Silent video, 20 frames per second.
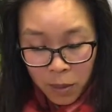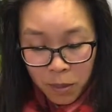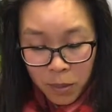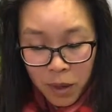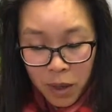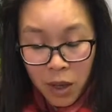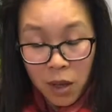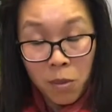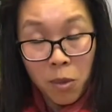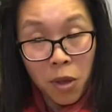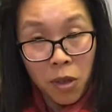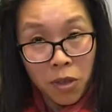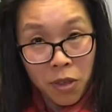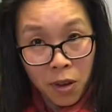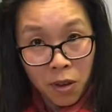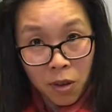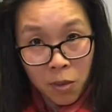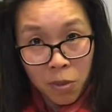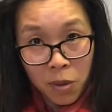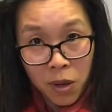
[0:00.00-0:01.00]

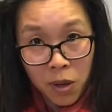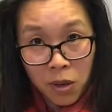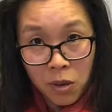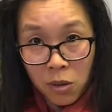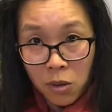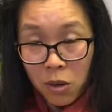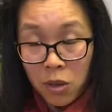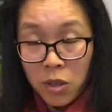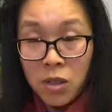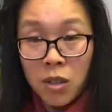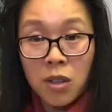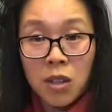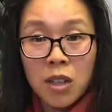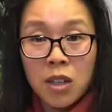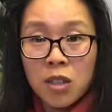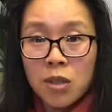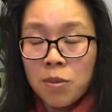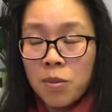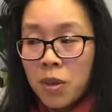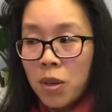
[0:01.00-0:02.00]
Chemotherapy, you also need
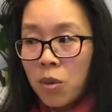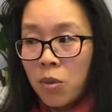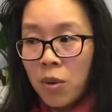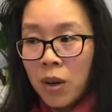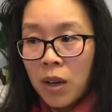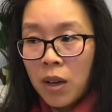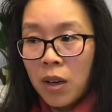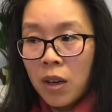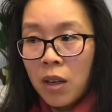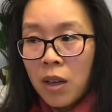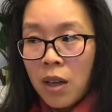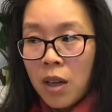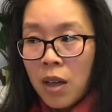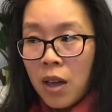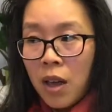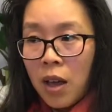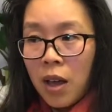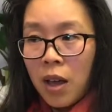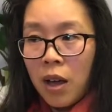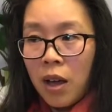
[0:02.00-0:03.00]
to be aware,
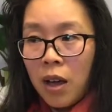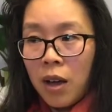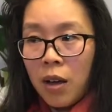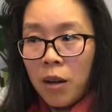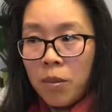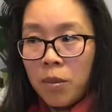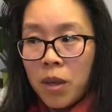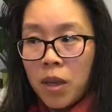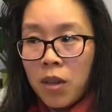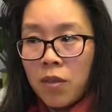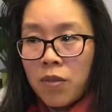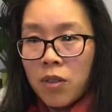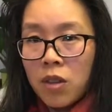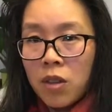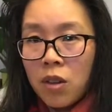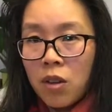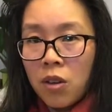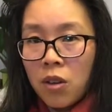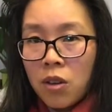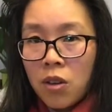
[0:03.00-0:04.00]
even
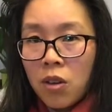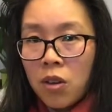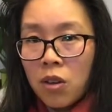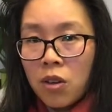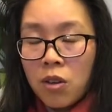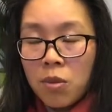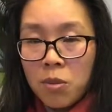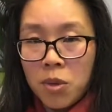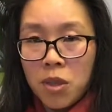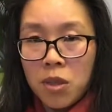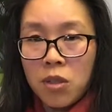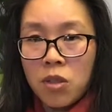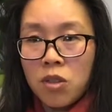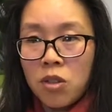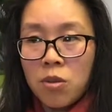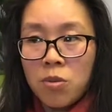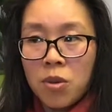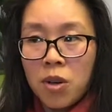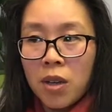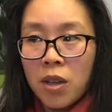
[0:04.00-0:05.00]
though curcumin,
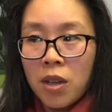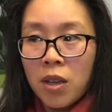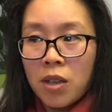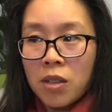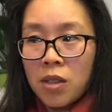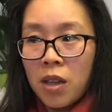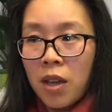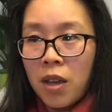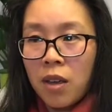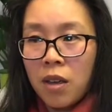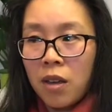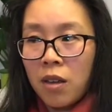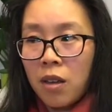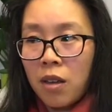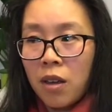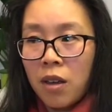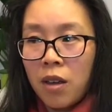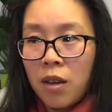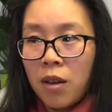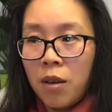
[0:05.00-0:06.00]
turmeric, is like
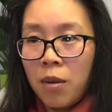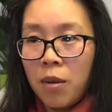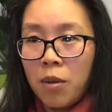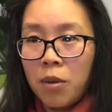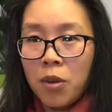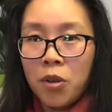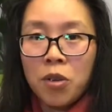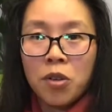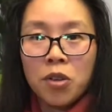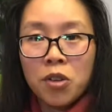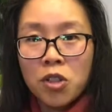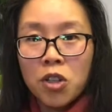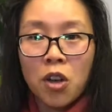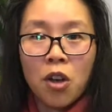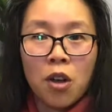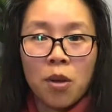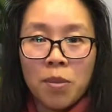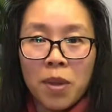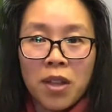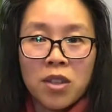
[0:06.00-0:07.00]
a huge
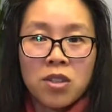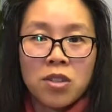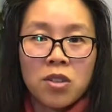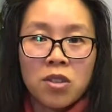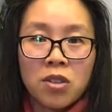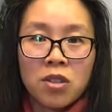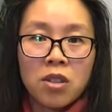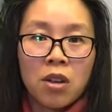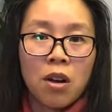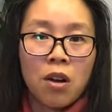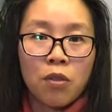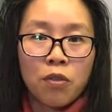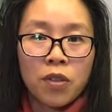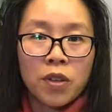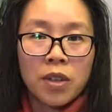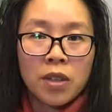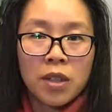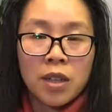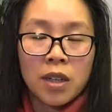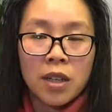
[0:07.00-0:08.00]
herb that's used
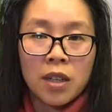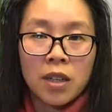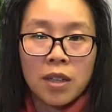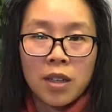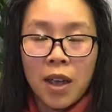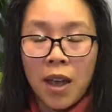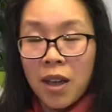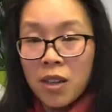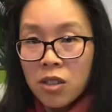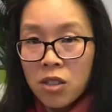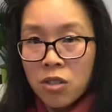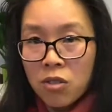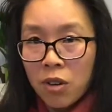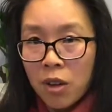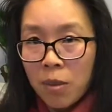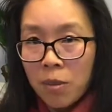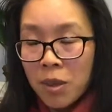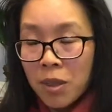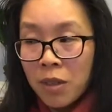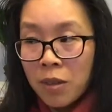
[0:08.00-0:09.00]
often in cancer
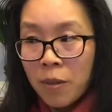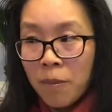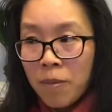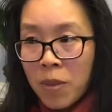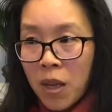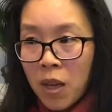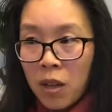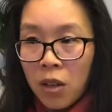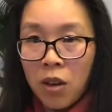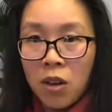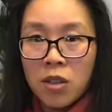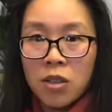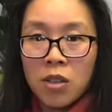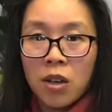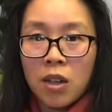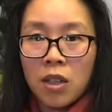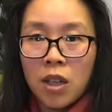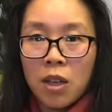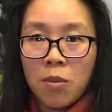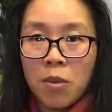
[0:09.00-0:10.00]
treatment
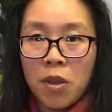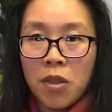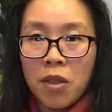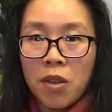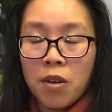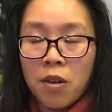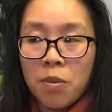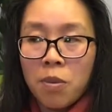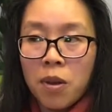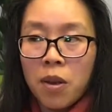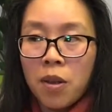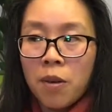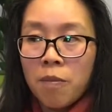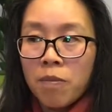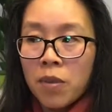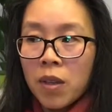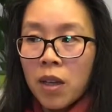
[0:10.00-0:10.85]
alongside chemotherapy,